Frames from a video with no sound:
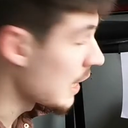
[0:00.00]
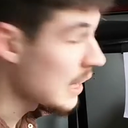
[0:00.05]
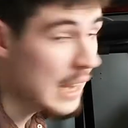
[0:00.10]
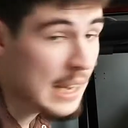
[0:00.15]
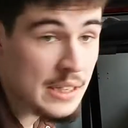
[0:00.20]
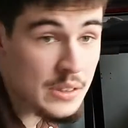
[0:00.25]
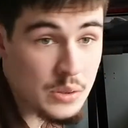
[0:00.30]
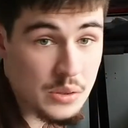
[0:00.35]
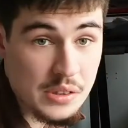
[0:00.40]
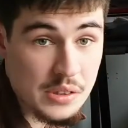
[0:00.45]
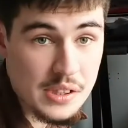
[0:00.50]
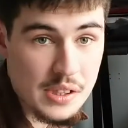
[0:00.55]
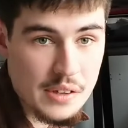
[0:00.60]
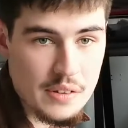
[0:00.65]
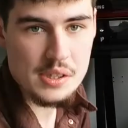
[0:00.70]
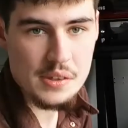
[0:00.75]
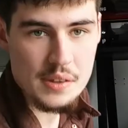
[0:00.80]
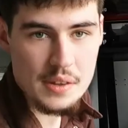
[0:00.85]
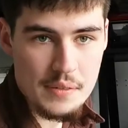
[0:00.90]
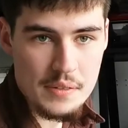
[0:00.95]
and also
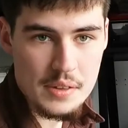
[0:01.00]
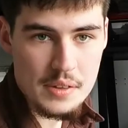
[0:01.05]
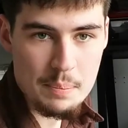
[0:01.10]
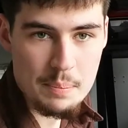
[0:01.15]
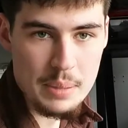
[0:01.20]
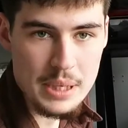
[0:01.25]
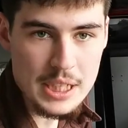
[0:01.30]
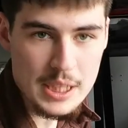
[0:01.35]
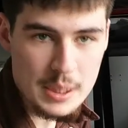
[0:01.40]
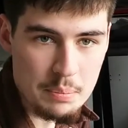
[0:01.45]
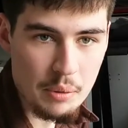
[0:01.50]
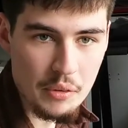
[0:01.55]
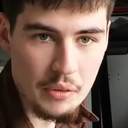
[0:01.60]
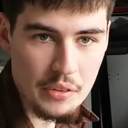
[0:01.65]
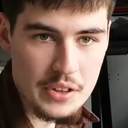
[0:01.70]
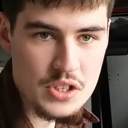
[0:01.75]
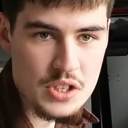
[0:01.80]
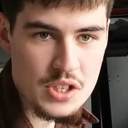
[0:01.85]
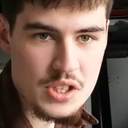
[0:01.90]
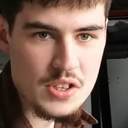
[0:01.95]
to the people
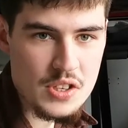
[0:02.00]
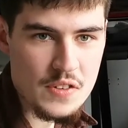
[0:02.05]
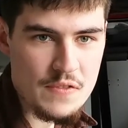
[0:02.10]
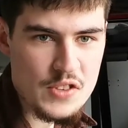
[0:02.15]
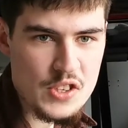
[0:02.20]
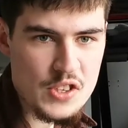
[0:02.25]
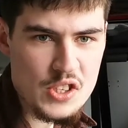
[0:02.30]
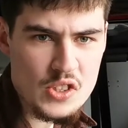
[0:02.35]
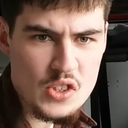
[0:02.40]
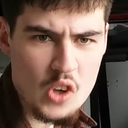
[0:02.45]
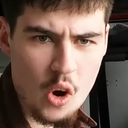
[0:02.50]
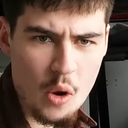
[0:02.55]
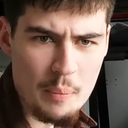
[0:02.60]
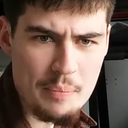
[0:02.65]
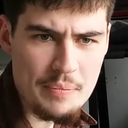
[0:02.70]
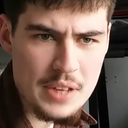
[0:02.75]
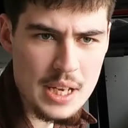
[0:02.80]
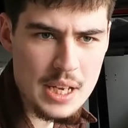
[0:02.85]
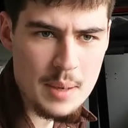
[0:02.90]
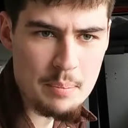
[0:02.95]
that just sort of
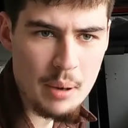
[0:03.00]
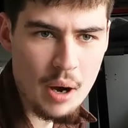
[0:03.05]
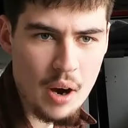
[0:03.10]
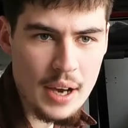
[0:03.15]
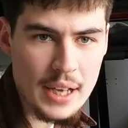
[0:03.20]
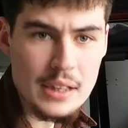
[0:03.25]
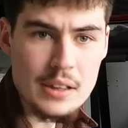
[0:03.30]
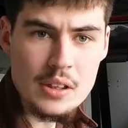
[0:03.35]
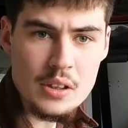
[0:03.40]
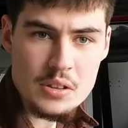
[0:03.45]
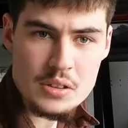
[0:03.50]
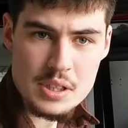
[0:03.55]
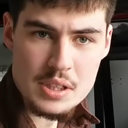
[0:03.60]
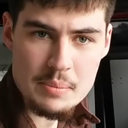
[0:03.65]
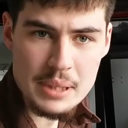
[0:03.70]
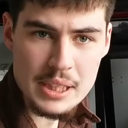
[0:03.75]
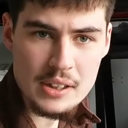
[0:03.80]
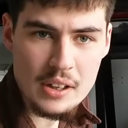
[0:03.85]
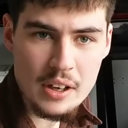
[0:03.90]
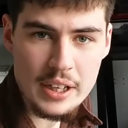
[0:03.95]
stopped nearby and looked
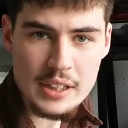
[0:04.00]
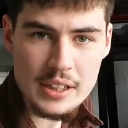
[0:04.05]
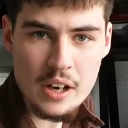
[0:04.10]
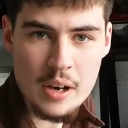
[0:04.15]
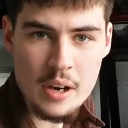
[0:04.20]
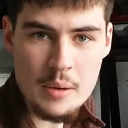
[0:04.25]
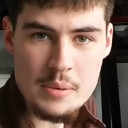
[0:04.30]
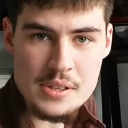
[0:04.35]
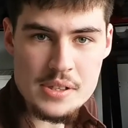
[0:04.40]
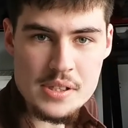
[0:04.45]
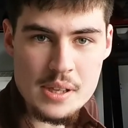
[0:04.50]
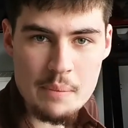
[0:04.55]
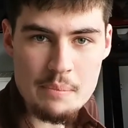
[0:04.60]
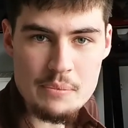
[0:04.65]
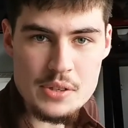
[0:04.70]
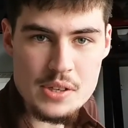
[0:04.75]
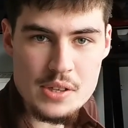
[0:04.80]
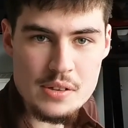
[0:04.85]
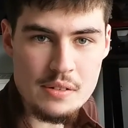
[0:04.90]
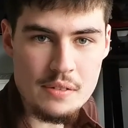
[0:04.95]
at me like I was
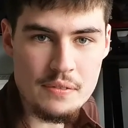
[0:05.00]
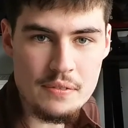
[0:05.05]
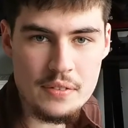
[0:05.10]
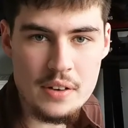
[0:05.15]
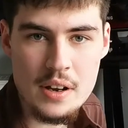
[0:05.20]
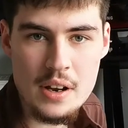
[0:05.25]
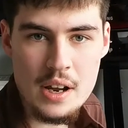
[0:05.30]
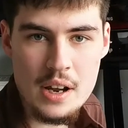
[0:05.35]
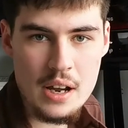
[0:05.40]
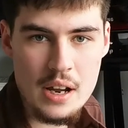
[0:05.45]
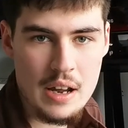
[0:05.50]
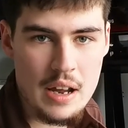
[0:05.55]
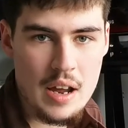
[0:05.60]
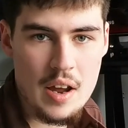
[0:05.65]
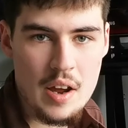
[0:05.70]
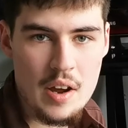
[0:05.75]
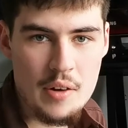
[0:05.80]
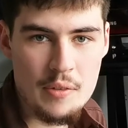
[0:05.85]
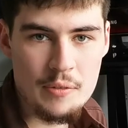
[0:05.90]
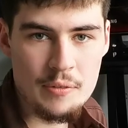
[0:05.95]
some sort of
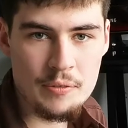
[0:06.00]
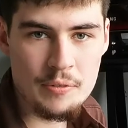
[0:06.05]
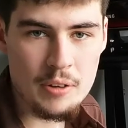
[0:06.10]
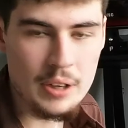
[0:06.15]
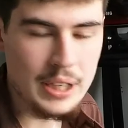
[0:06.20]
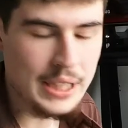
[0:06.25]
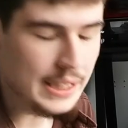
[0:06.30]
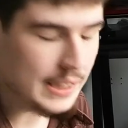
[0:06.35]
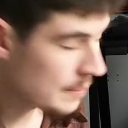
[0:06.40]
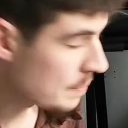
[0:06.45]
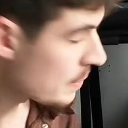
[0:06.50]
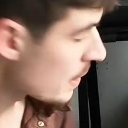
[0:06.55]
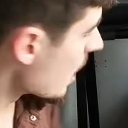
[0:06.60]
freak.